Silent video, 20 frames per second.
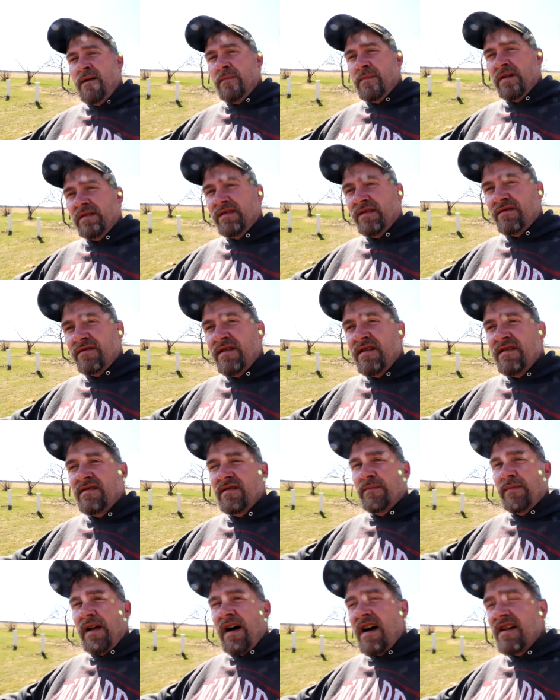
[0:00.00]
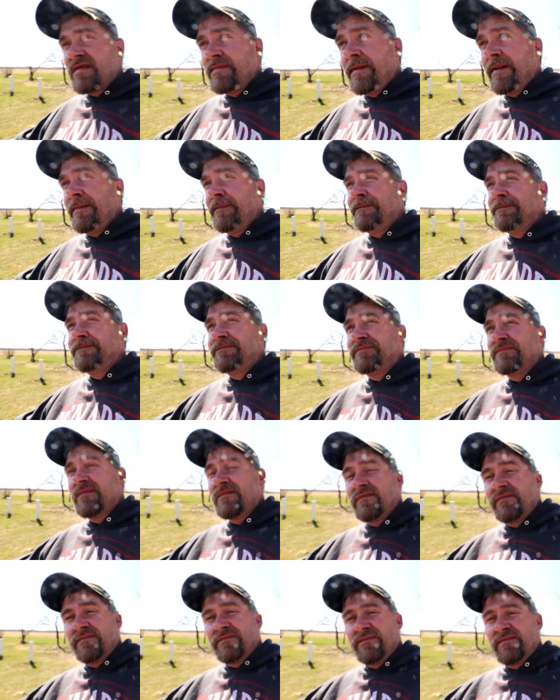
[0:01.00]
But the trees are blossoming,
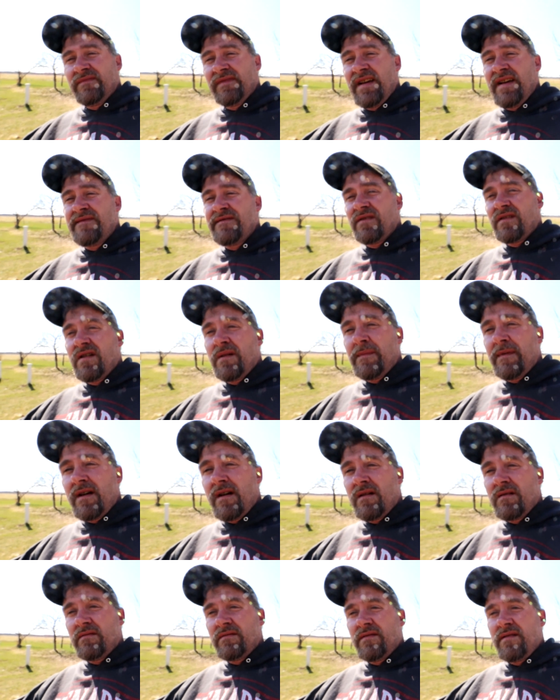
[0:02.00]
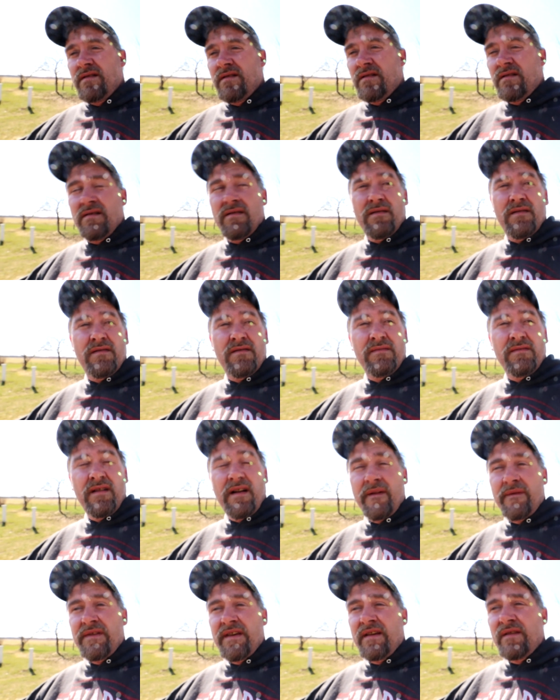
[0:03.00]
leaves are coming out,
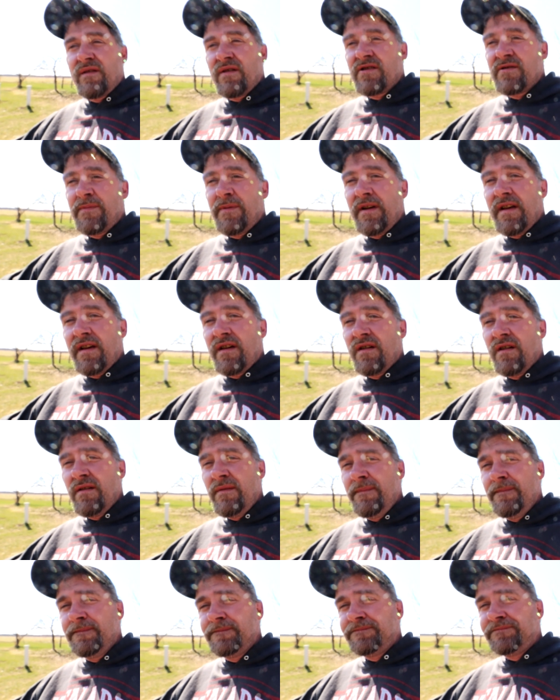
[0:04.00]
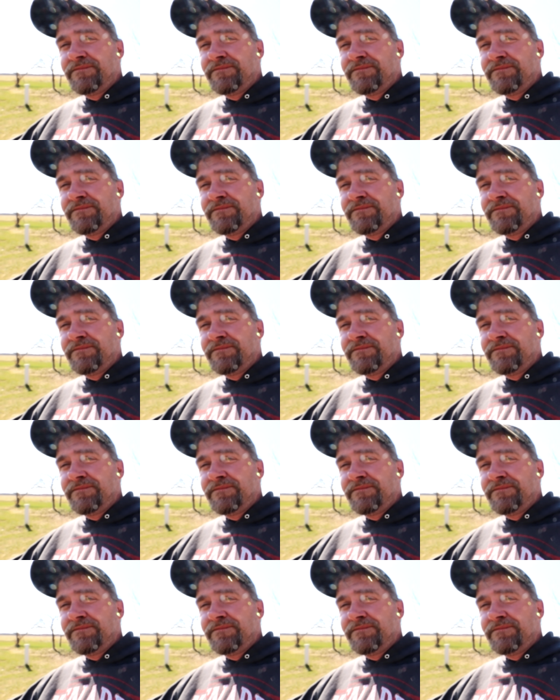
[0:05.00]
everything looks pretty good.